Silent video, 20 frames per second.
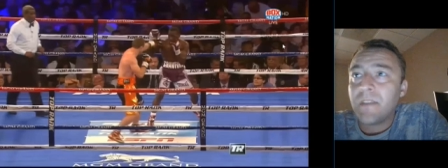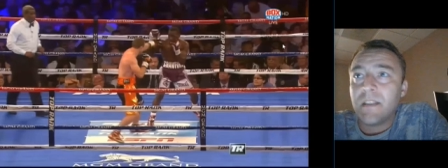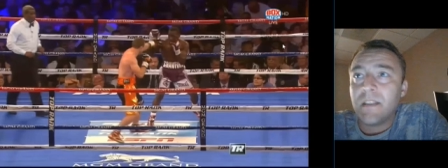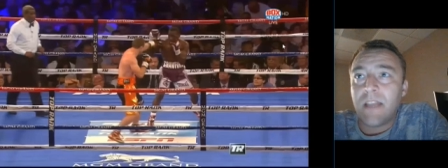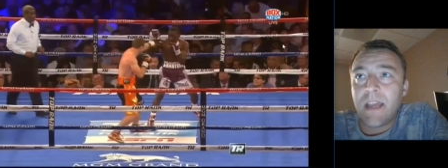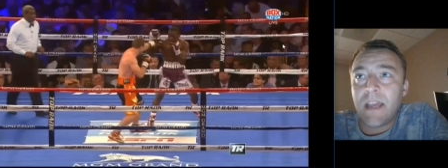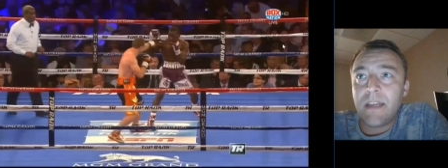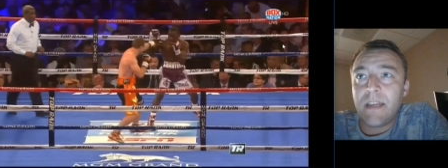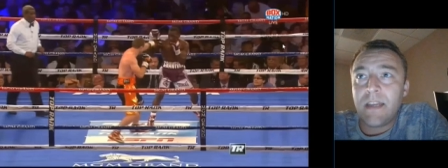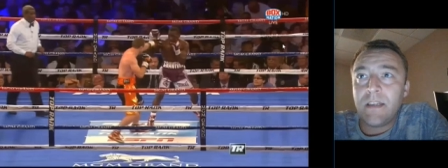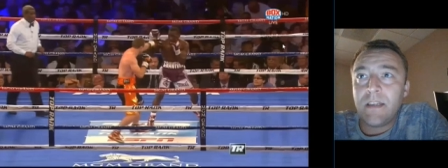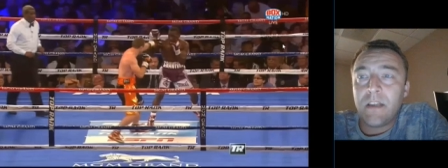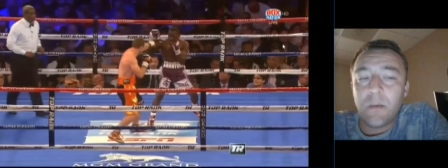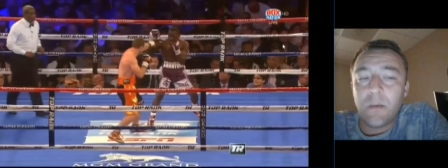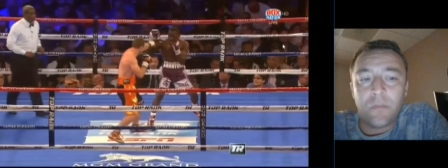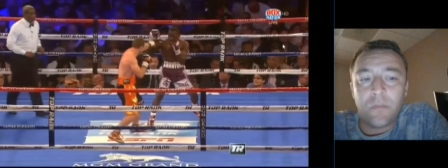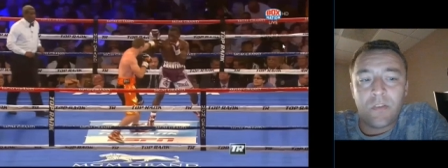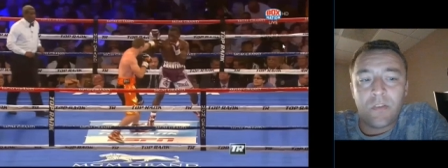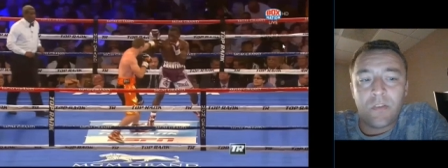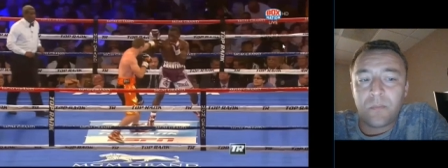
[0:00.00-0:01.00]
Then it
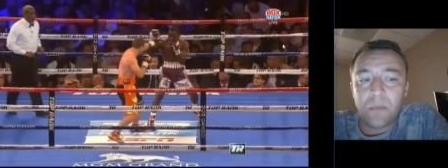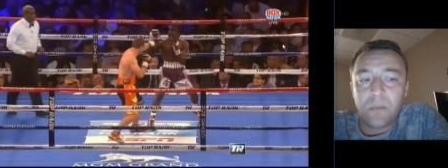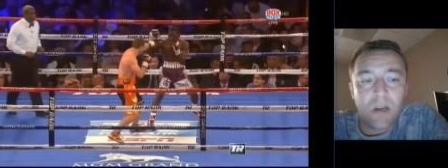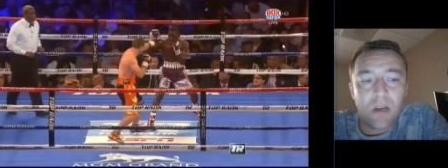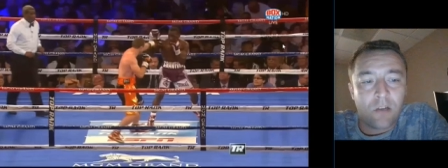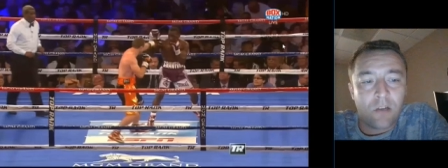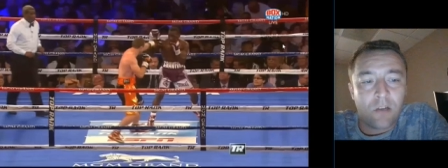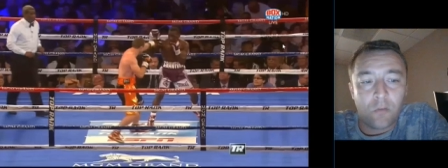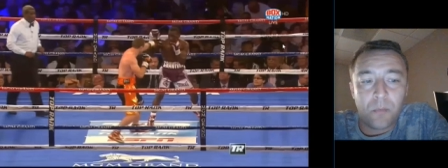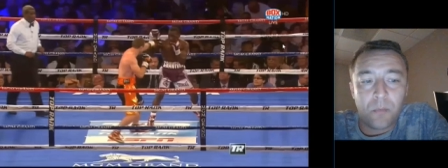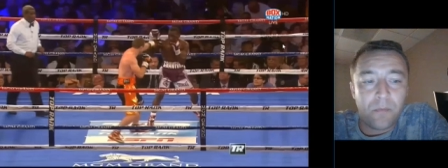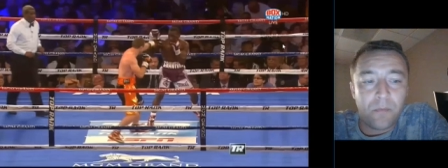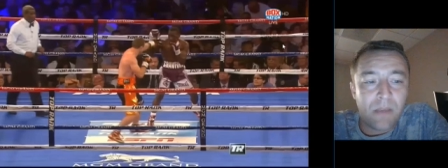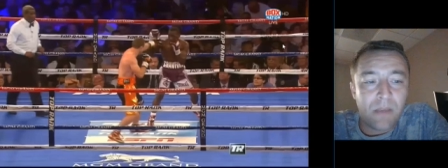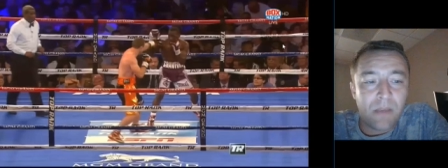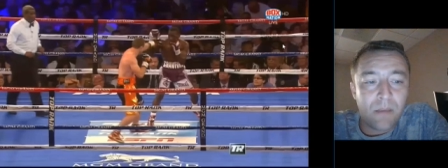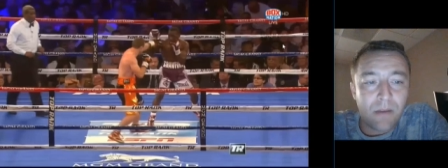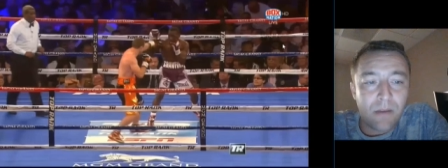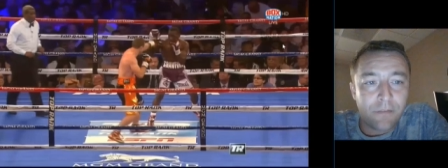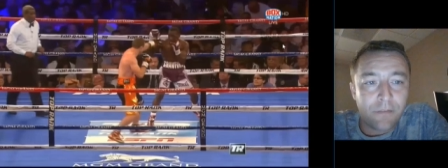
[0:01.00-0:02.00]
was just a group of
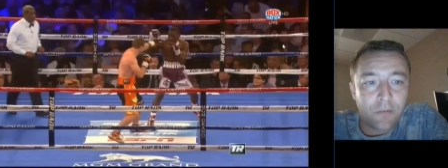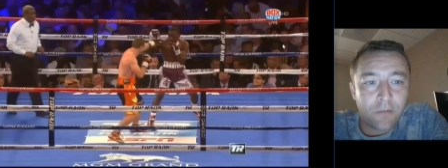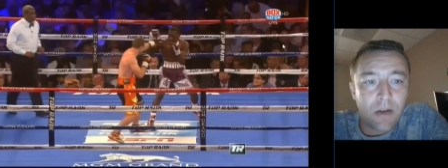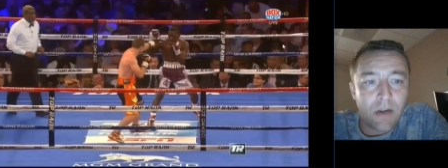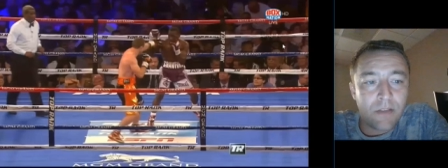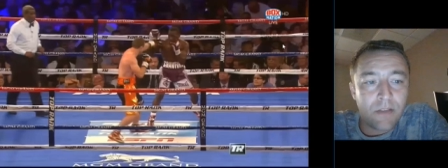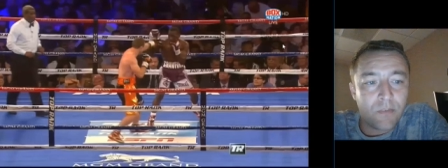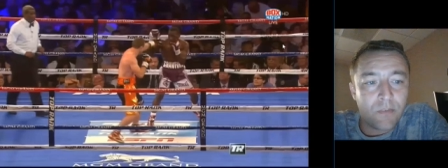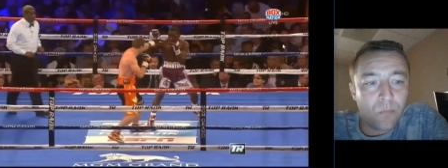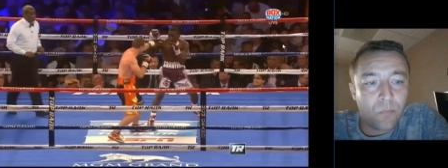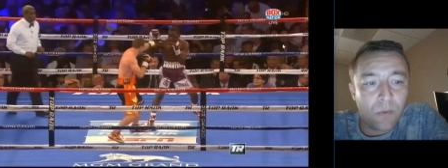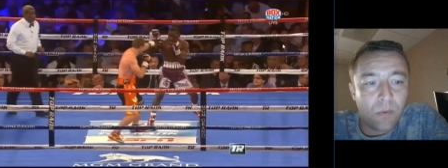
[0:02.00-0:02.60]
me and my friends.